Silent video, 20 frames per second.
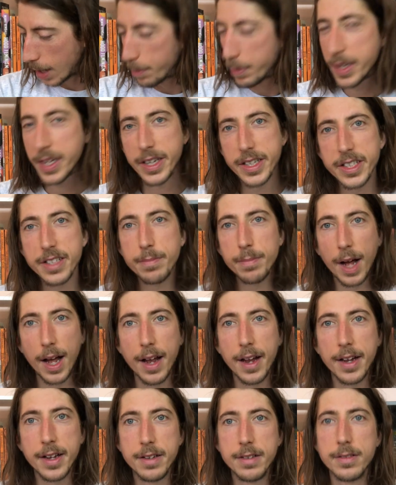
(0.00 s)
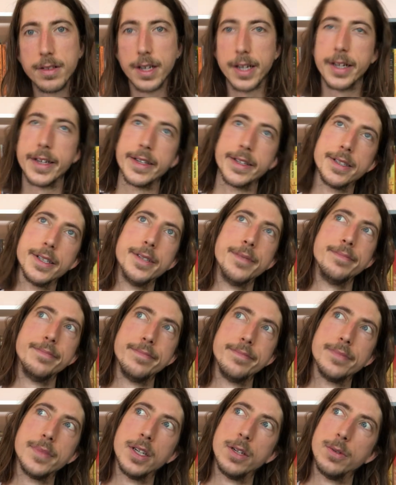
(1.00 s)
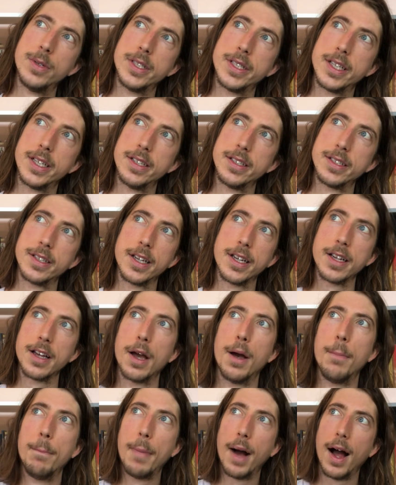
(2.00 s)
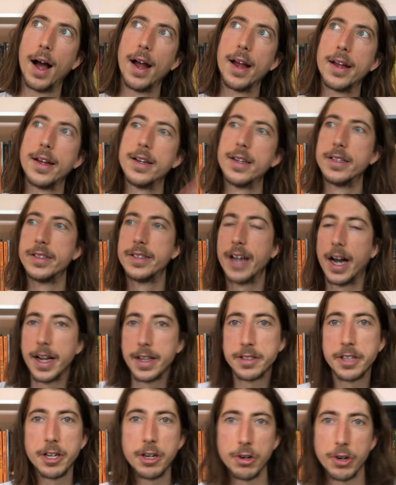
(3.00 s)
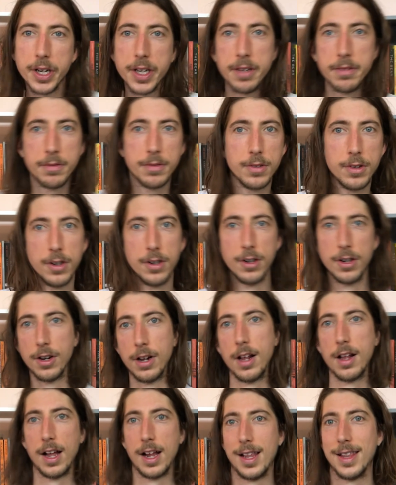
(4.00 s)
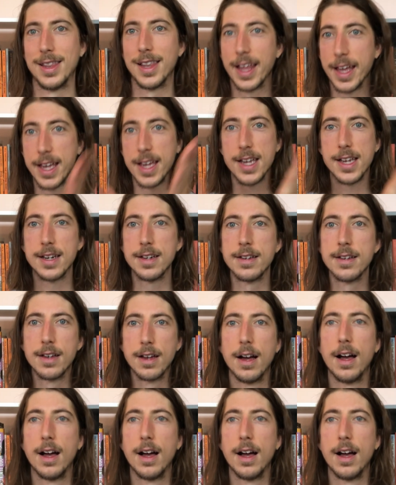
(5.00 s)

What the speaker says: because of my, like, how do I say it? Like, my dietary lane,